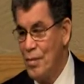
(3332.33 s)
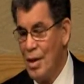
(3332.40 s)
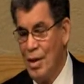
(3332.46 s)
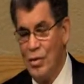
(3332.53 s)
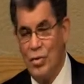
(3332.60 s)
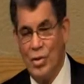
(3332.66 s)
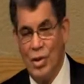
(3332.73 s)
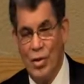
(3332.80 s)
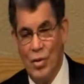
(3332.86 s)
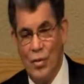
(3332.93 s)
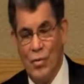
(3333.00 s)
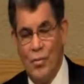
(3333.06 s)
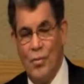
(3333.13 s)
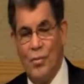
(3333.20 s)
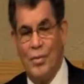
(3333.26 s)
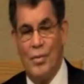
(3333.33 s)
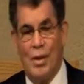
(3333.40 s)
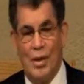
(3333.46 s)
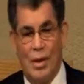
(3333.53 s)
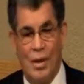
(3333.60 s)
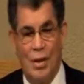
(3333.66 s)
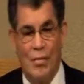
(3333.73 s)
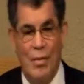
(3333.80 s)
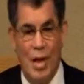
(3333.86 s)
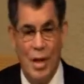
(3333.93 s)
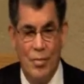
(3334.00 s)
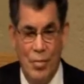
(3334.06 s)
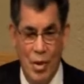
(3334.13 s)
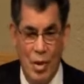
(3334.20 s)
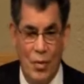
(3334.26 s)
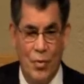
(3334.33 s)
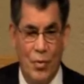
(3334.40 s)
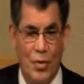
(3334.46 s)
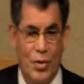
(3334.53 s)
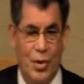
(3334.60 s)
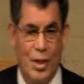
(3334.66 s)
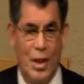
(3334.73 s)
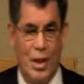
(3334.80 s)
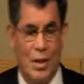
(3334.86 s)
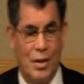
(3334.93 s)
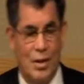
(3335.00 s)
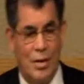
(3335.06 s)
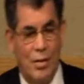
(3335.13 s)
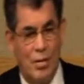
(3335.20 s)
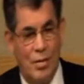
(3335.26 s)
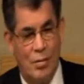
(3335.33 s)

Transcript: And so, He made beautiful things.